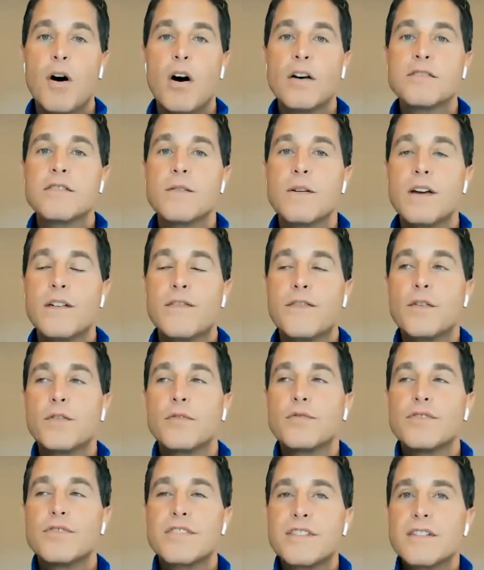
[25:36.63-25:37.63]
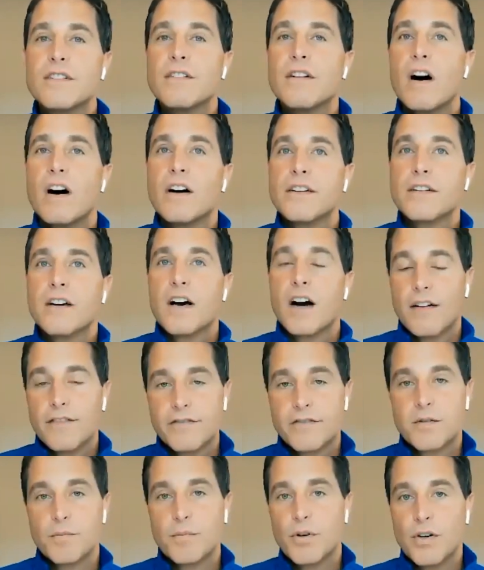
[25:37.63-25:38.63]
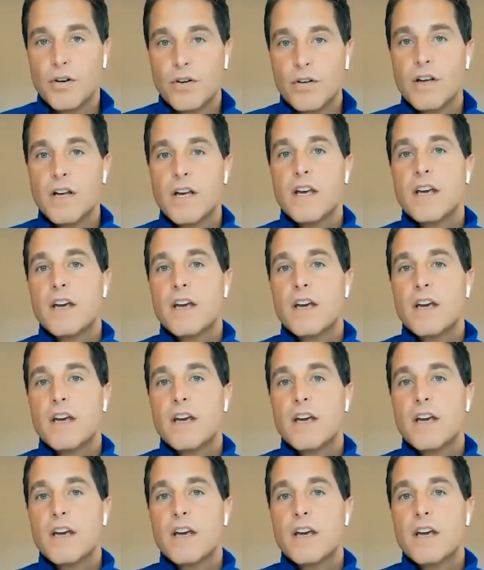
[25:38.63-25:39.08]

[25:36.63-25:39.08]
Also, if you're still uncomfortable,